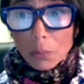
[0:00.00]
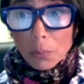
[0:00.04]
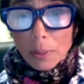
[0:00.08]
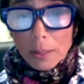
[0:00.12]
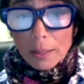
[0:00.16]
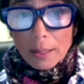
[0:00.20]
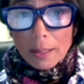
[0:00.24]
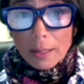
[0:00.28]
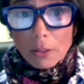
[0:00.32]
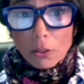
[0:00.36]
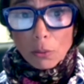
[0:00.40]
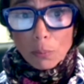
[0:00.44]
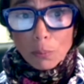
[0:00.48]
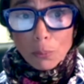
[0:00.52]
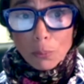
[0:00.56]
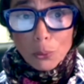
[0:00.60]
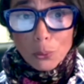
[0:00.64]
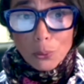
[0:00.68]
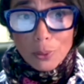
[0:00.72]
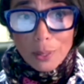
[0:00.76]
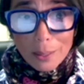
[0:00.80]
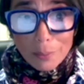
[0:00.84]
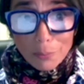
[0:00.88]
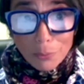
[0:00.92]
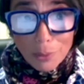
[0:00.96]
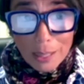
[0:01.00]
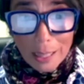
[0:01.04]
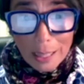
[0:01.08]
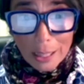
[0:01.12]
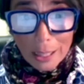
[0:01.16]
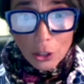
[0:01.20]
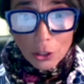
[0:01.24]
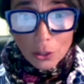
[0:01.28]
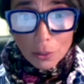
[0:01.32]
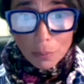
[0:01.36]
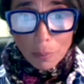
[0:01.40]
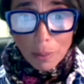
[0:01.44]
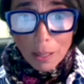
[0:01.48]
within the blue
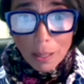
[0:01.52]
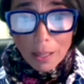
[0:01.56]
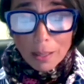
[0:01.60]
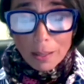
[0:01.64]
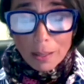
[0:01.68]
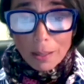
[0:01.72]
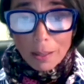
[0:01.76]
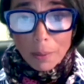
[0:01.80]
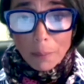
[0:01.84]
navigation bar.